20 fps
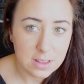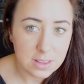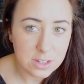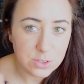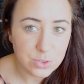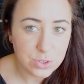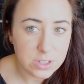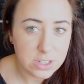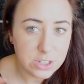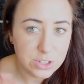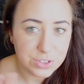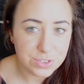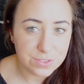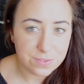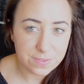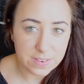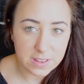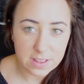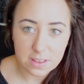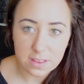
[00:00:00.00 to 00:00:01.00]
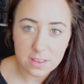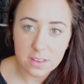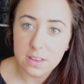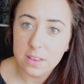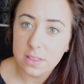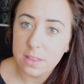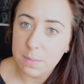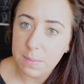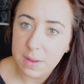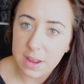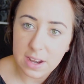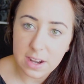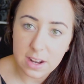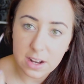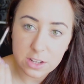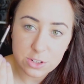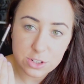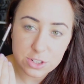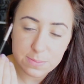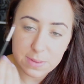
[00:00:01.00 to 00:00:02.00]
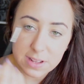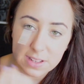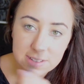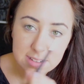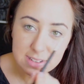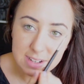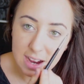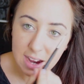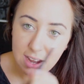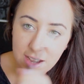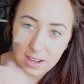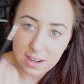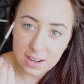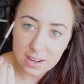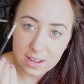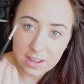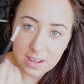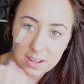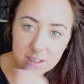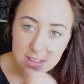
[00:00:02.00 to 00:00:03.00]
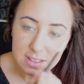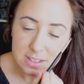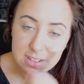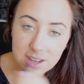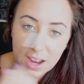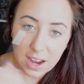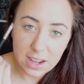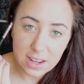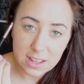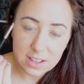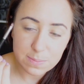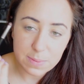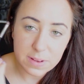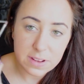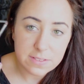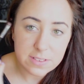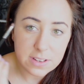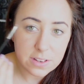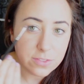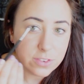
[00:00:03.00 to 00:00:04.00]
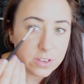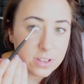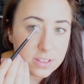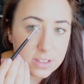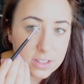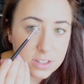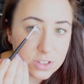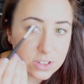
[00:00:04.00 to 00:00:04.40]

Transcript: literally just fill them in, and it just makes the tiniest bit of difference.